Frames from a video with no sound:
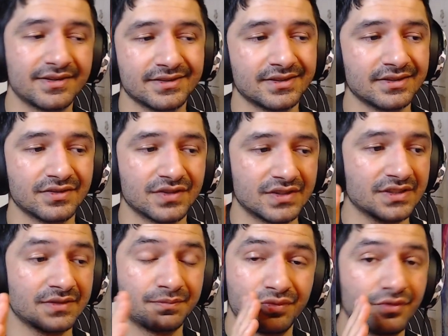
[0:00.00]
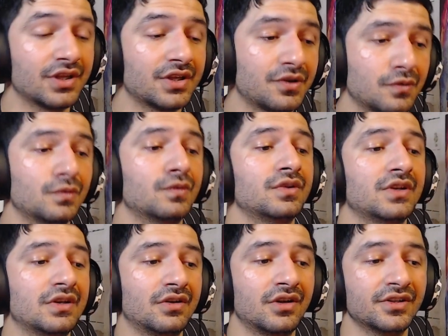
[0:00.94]
She's pretty cool, you
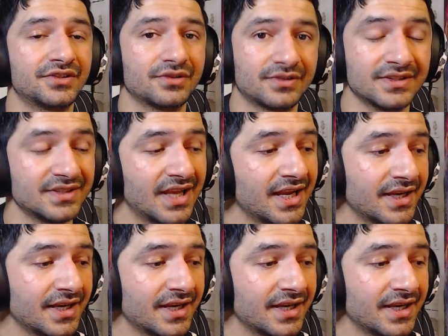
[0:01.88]
know, all jokes aside.